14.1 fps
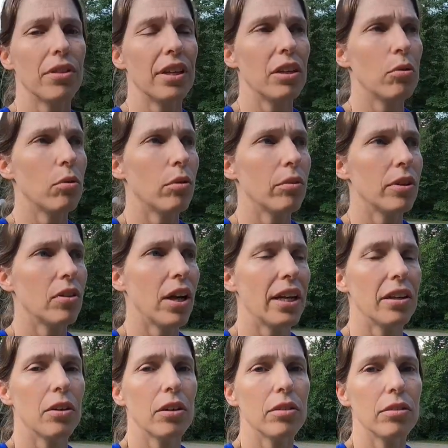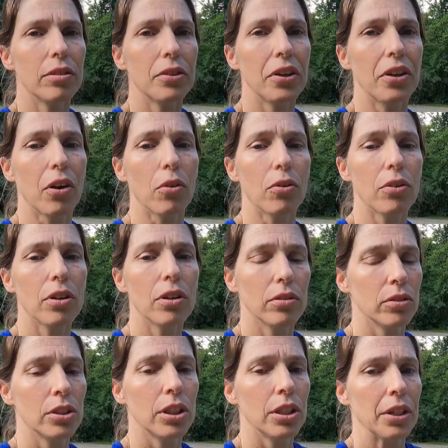think, what we like, kind
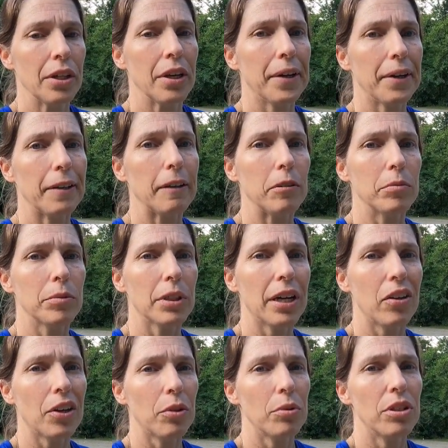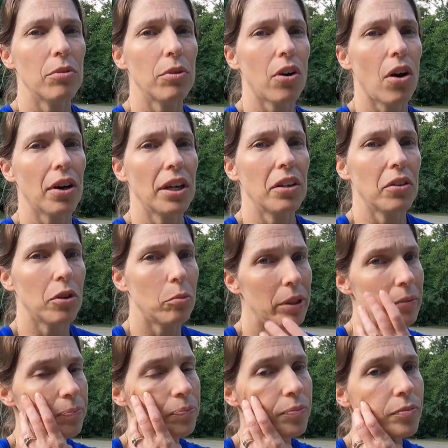of like we did with Hawking a little bit.